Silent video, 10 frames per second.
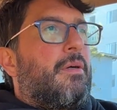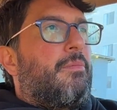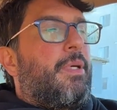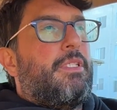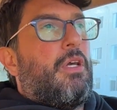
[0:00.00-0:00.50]

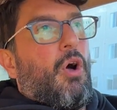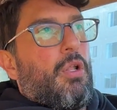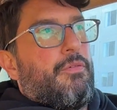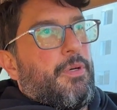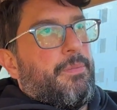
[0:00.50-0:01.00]
basically all
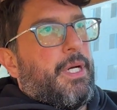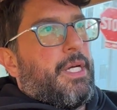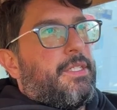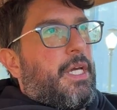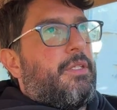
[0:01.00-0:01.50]
of them. I
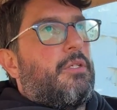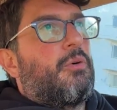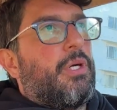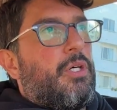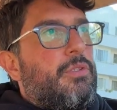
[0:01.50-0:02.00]
take the
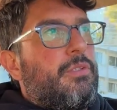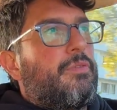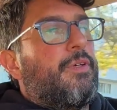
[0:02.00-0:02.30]
grills,